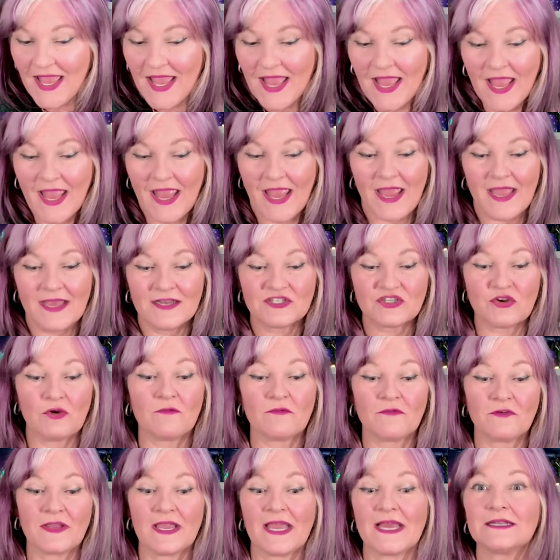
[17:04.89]
And don't
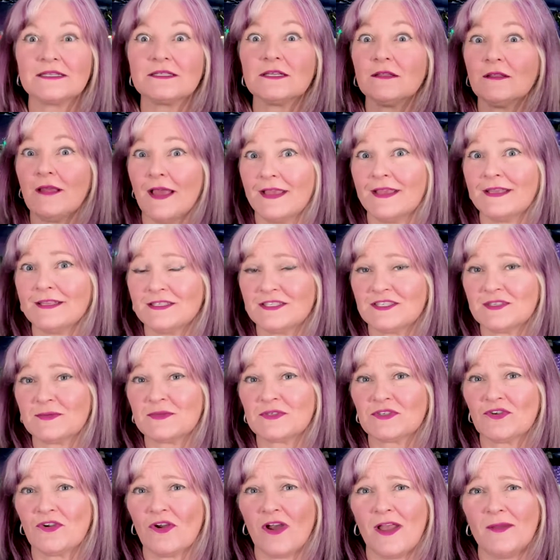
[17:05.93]
forget to like and
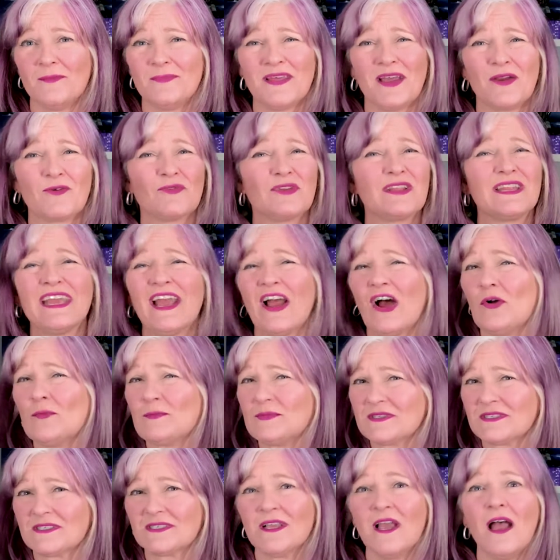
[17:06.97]
subscribe. That really
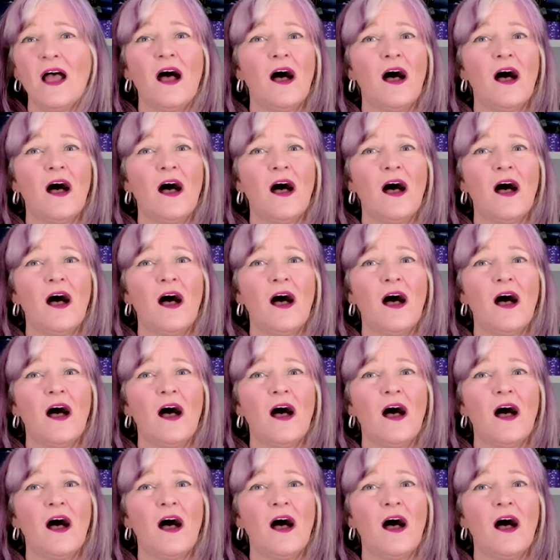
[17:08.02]
helps.